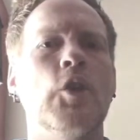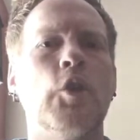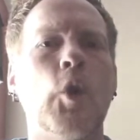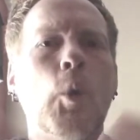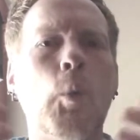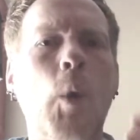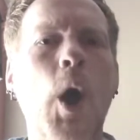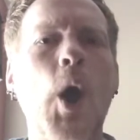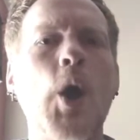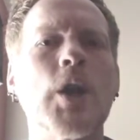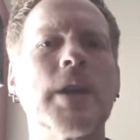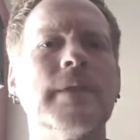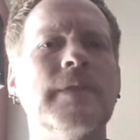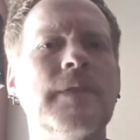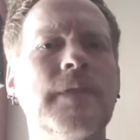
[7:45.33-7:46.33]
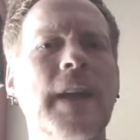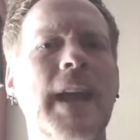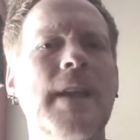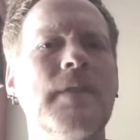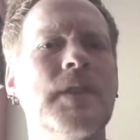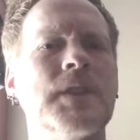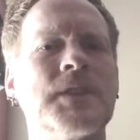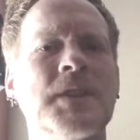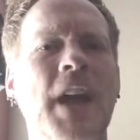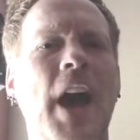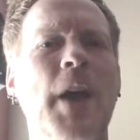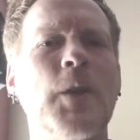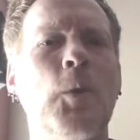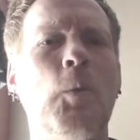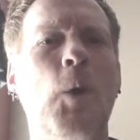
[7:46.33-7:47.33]
The walk of faith is
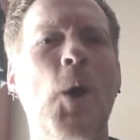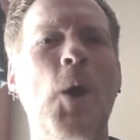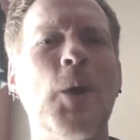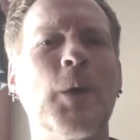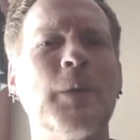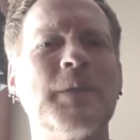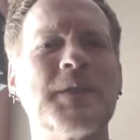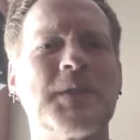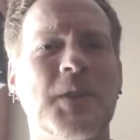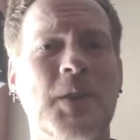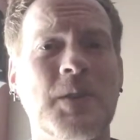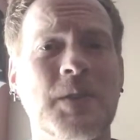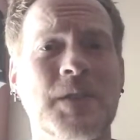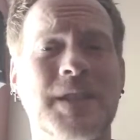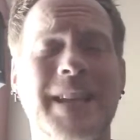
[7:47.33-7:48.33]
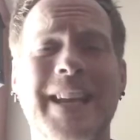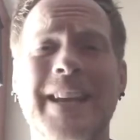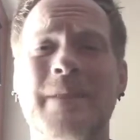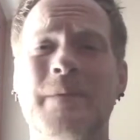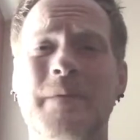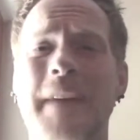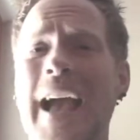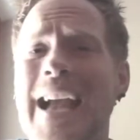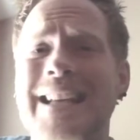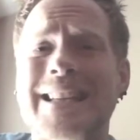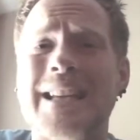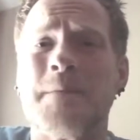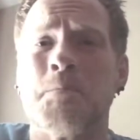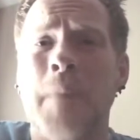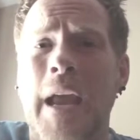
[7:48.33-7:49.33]
not a walk of certainty. In
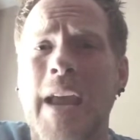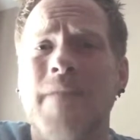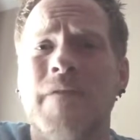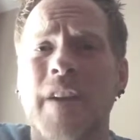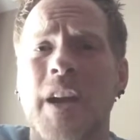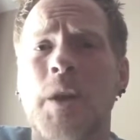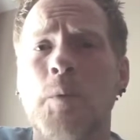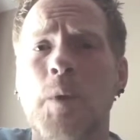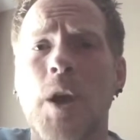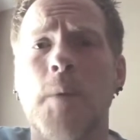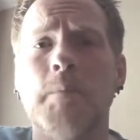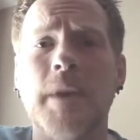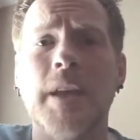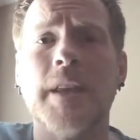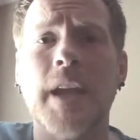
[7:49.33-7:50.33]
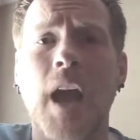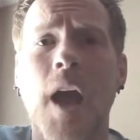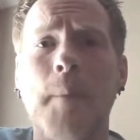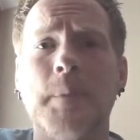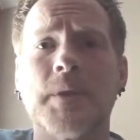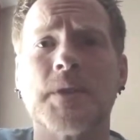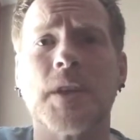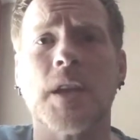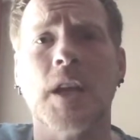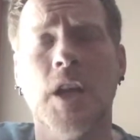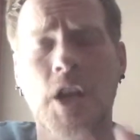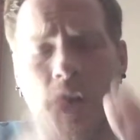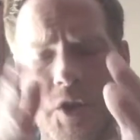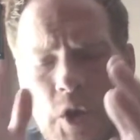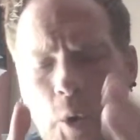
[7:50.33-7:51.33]
fact, it may very well be the opposite.
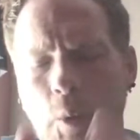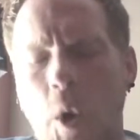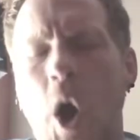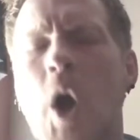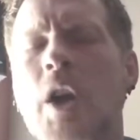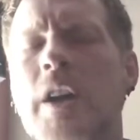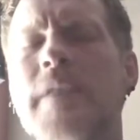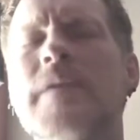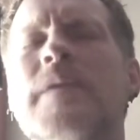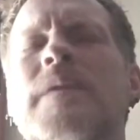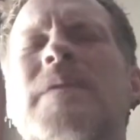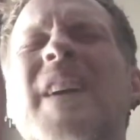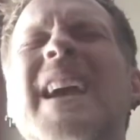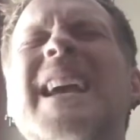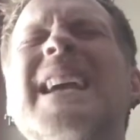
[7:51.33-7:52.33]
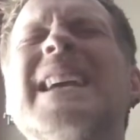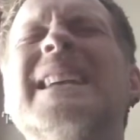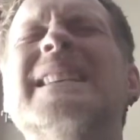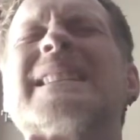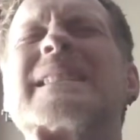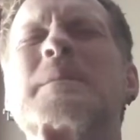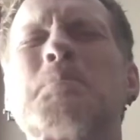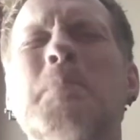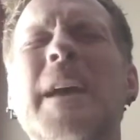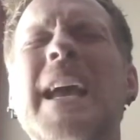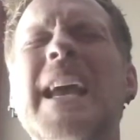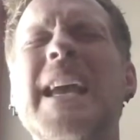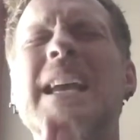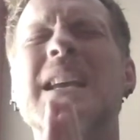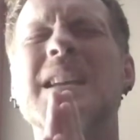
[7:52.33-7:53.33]
The walk of faith
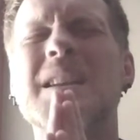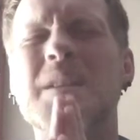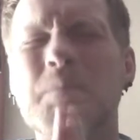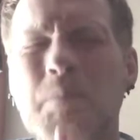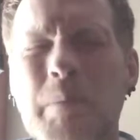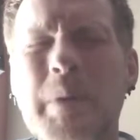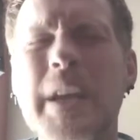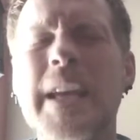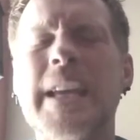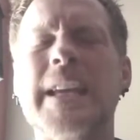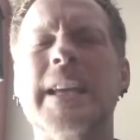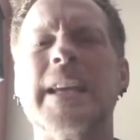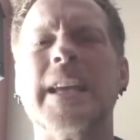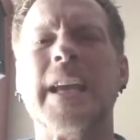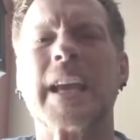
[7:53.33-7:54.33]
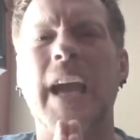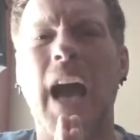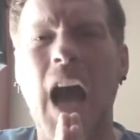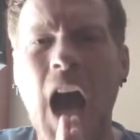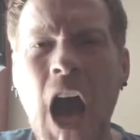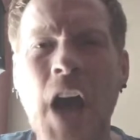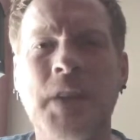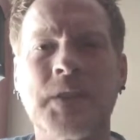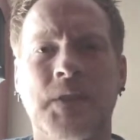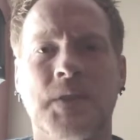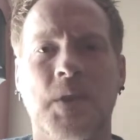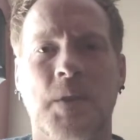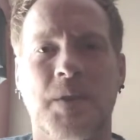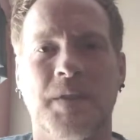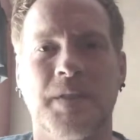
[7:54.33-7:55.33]
may be
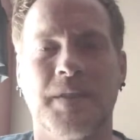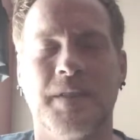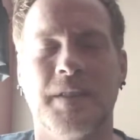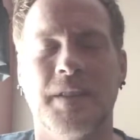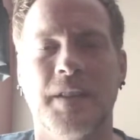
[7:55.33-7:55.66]
uncertain.